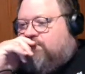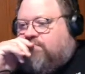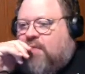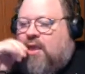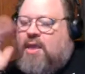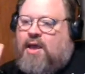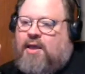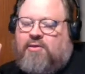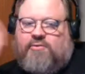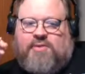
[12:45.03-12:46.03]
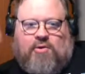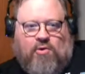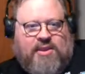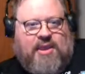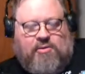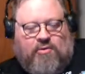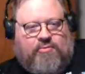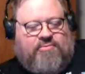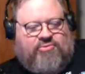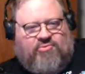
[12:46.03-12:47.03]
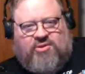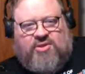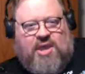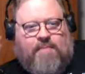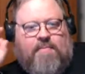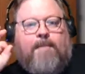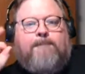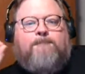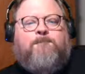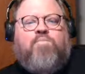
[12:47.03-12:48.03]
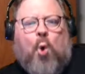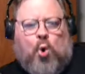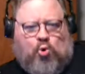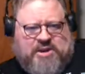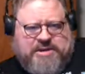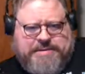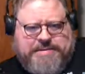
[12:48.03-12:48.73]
It's like, okay, third time, boring.